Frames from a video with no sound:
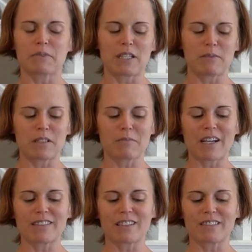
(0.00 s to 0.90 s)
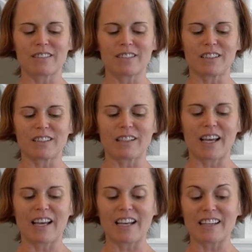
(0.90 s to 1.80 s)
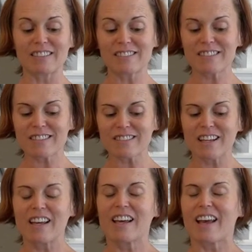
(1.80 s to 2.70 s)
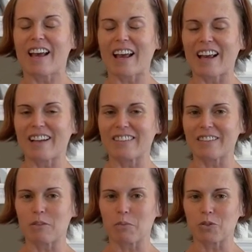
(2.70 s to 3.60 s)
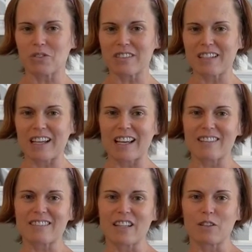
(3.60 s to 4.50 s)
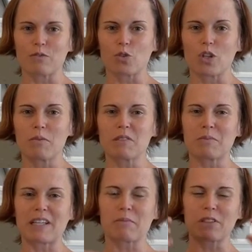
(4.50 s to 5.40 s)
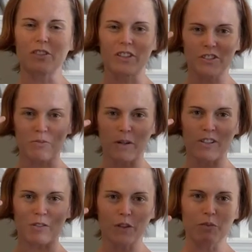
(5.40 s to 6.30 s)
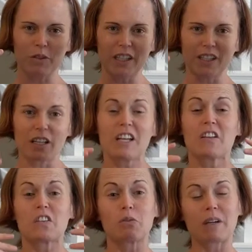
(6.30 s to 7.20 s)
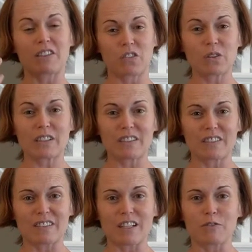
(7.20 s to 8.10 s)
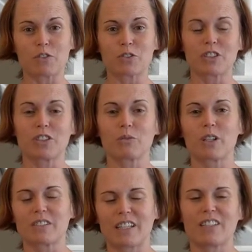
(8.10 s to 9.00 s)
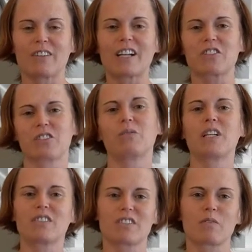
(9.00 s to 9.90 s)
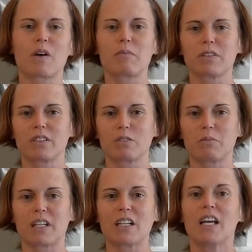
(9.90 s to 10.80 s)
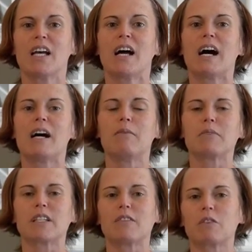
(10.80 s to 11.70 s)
Keeping in mind that the hands and the bones in the hands and the forearms make up a large part of our brain. So by doing this stuff during your workday, you'll actually wake yourself up a little bit, give